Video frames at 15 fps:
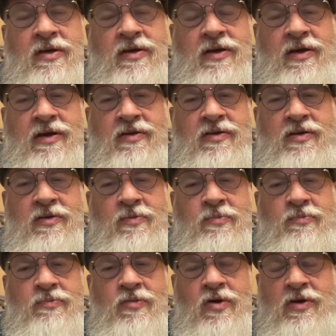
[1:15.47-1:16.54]
and
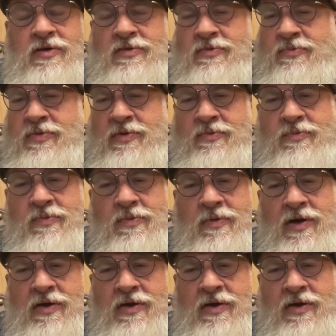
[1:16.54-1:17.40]
we were